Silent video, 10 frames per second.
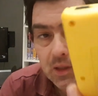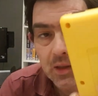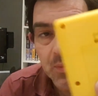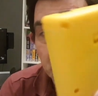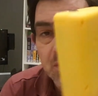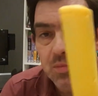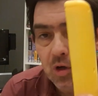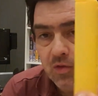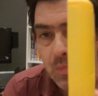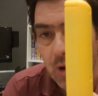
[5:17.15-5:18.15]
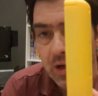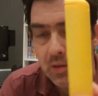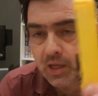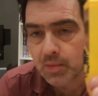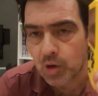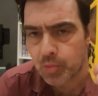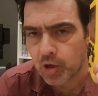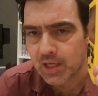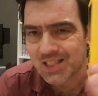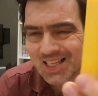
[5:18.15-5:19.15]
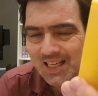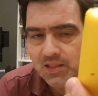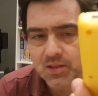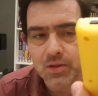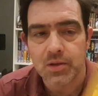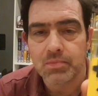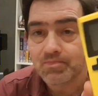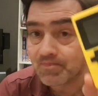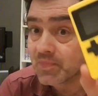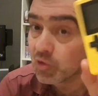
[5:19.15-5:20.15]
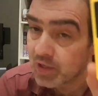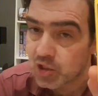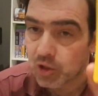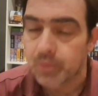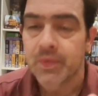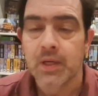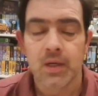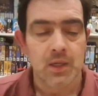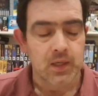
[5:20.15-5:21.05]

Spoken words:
But it's more of a Game Boy Pocket size than the original.